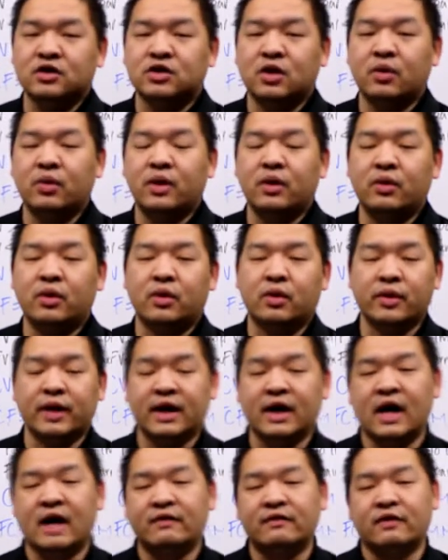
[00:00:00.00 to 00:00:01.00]
So we will
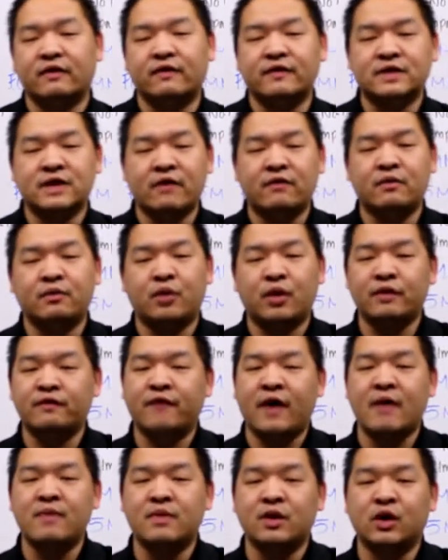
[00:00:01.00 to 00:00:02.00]
recover
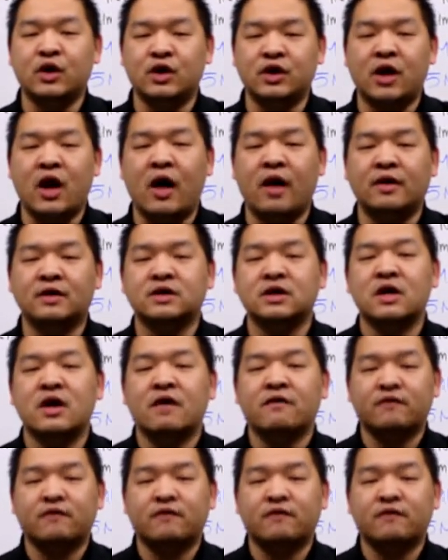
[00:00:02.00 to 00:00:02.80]
$7.5 million